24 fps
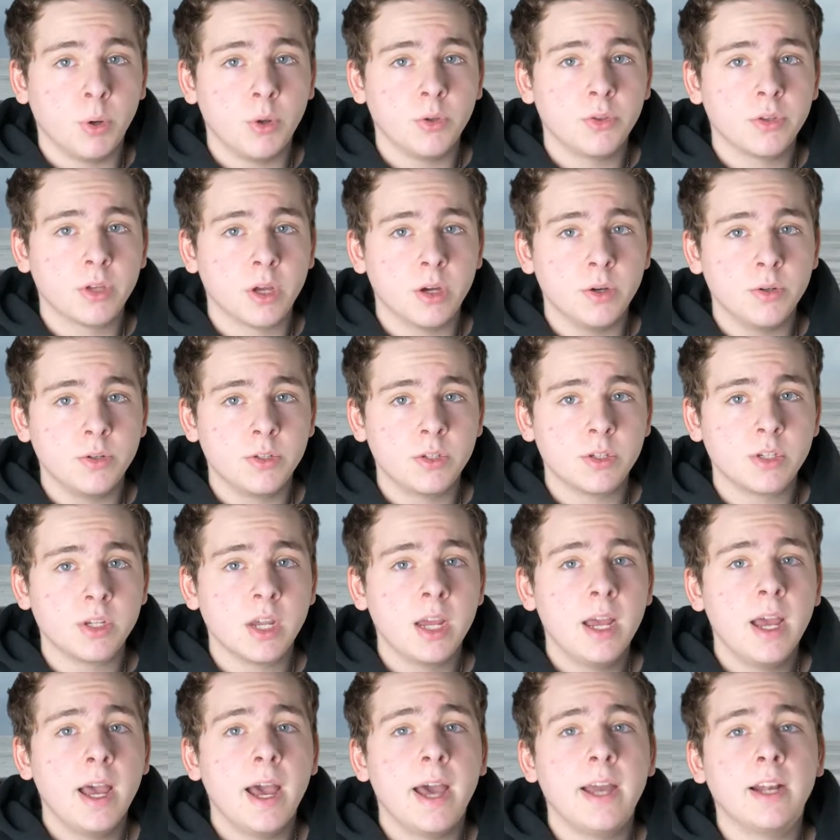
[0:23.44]
both coasts
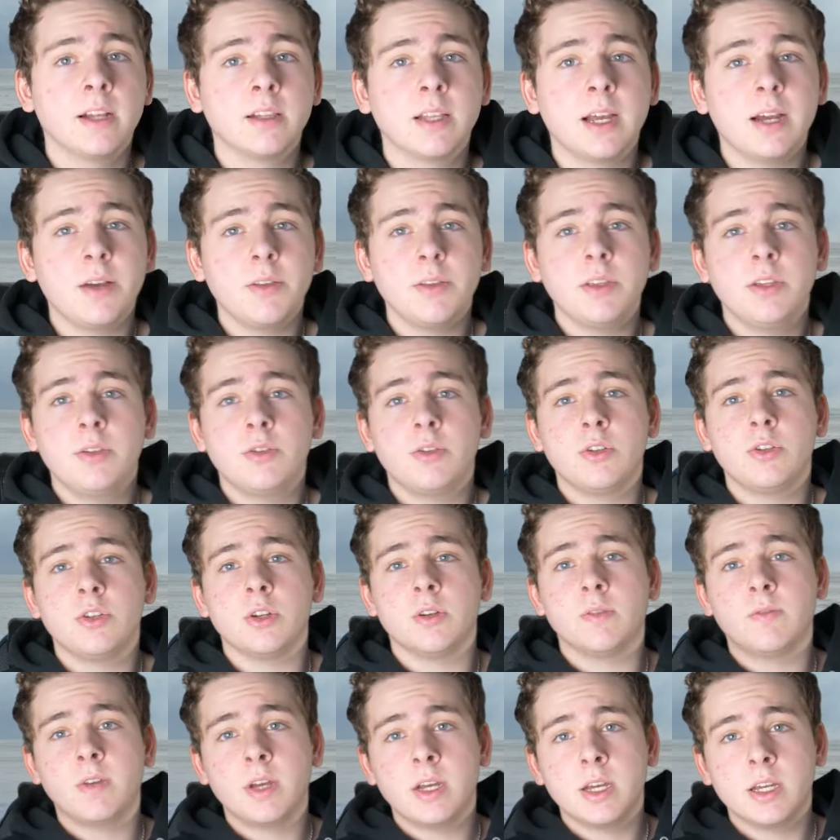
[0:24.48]
and allow the usage
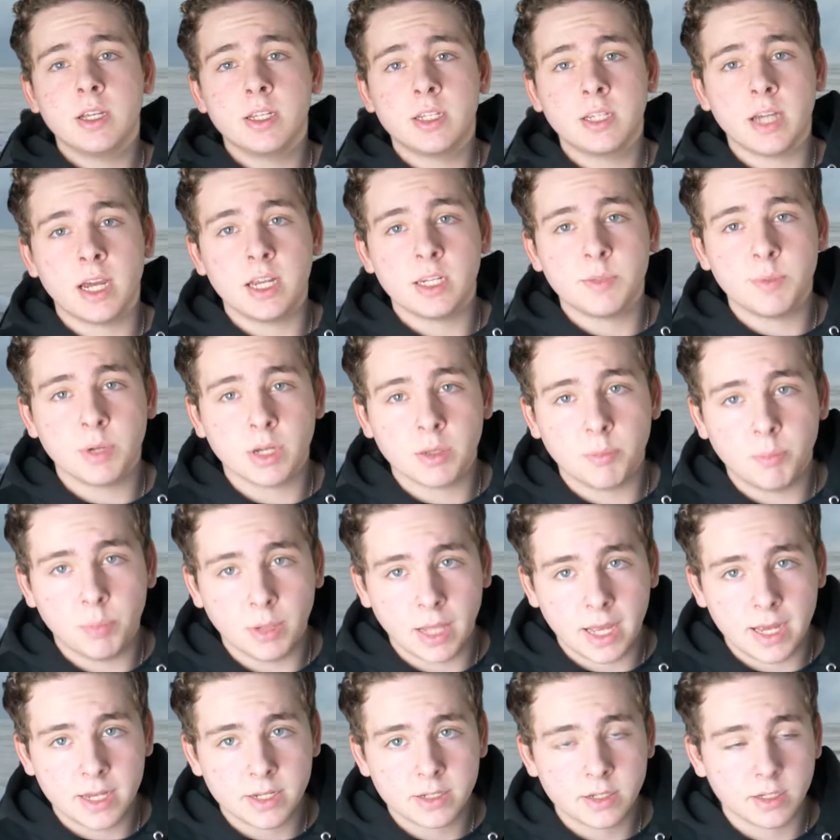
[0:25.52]
of seismic
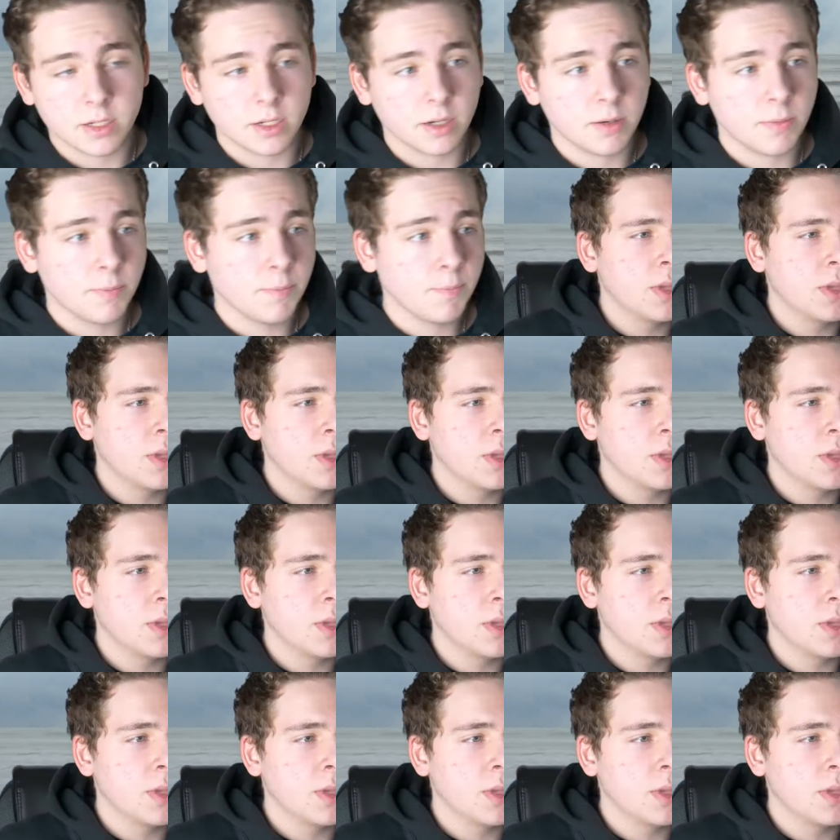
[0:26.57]
blasting.